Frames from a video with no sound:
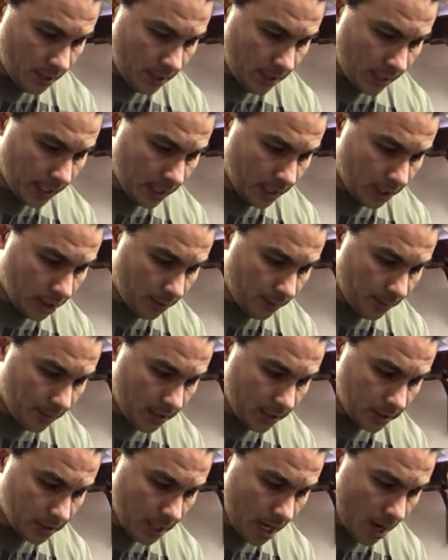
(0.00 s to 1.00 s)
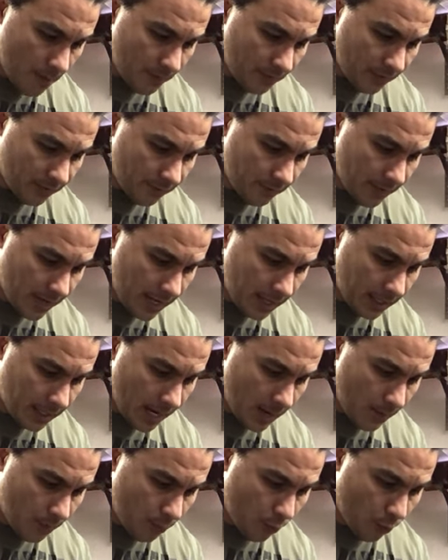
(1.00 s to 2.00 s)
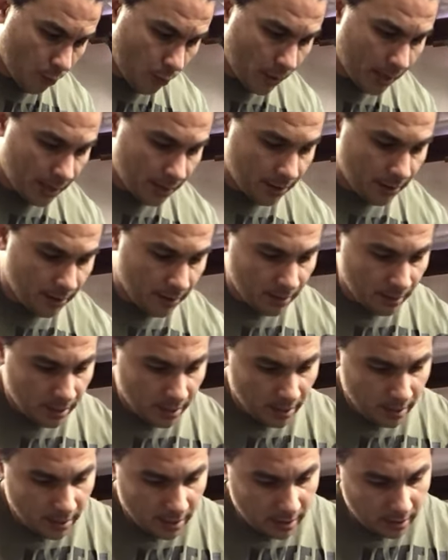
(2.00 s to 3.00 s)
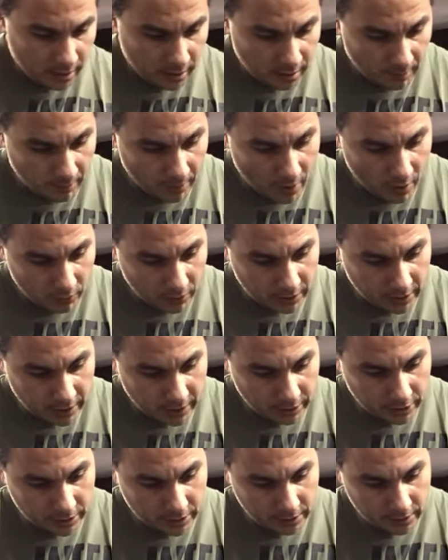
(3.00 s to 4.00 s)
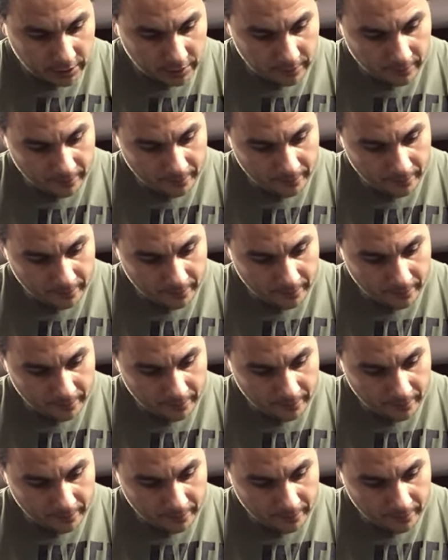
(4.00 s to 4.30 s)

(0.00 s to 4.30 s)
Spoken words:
and a little bit on top of the main cap where the bolt touches.